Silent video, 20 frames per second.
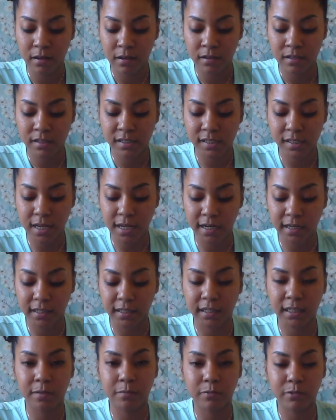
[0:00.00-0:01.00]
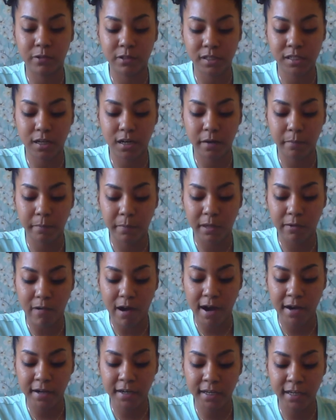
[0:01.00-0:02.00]
Sun in Libra is going to be
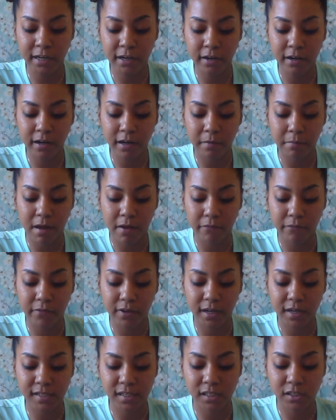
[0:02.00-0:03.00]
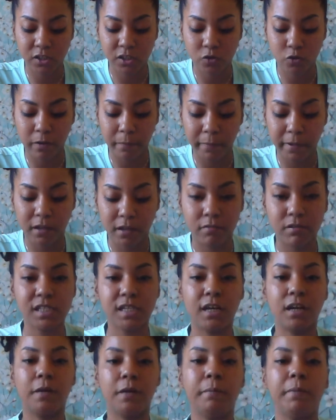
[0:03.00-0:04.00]
right here, and my Venus in Scorpio is
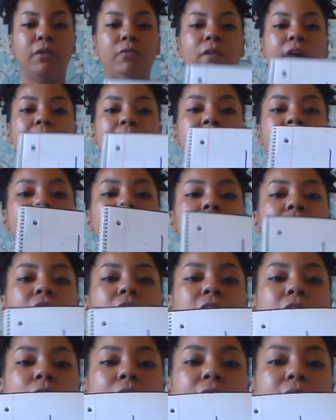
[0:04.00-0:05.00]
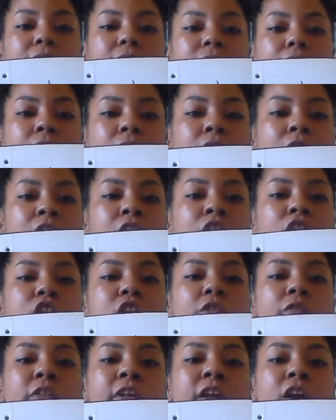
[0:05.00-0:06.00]
going to be right here, right?
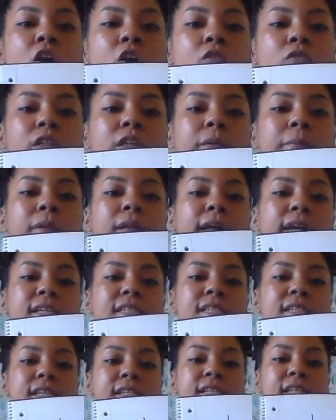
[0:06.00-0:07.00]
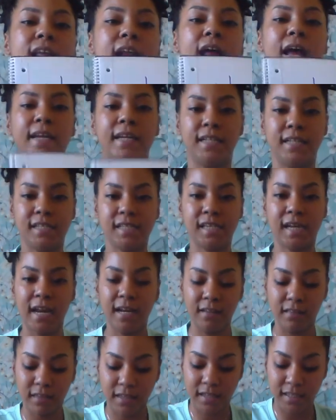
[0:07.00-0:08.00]
So the only places that I can
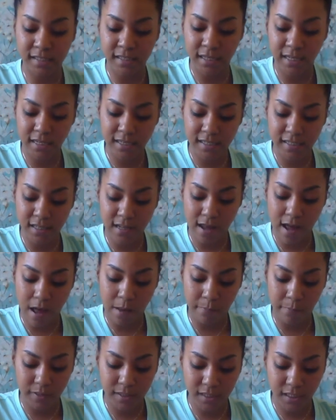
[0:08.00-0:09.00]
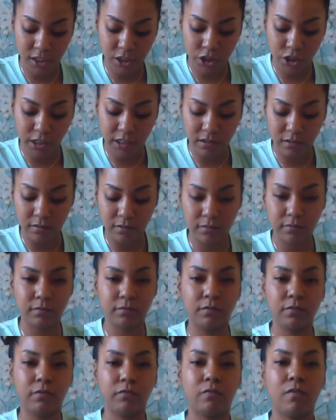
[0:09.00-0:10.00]
take this is the opposition,
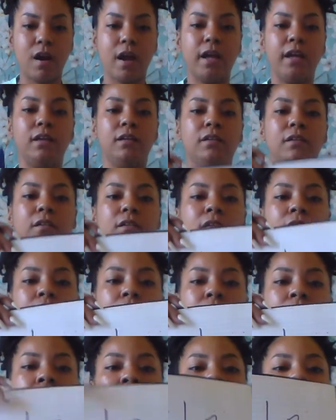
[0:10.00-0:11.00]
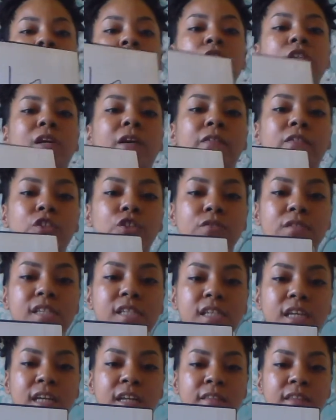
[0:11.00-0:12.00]
right? So as you
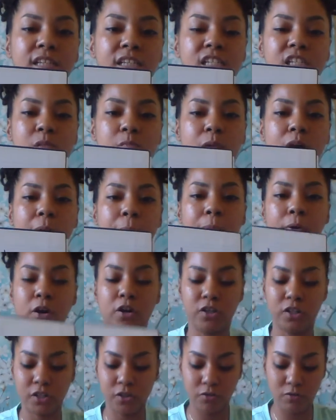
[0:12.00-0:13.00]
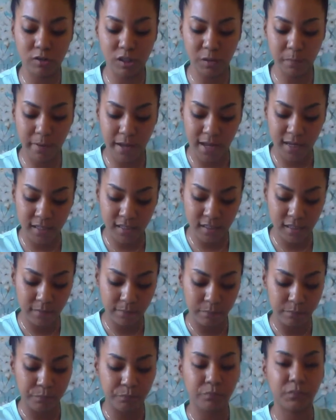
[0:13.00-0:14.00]
see, this is my personal space.
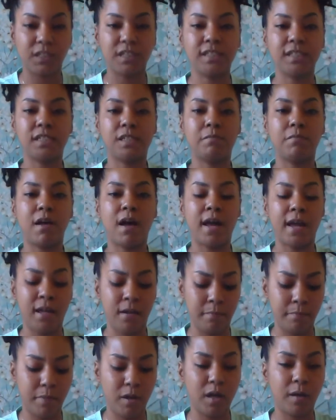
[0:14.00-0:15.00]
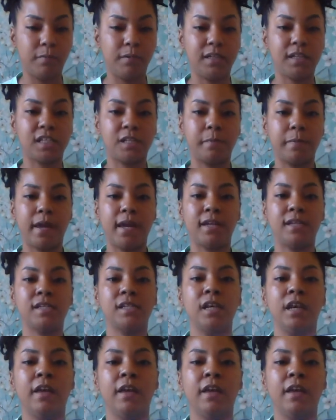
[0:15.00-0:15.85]
This is my public space.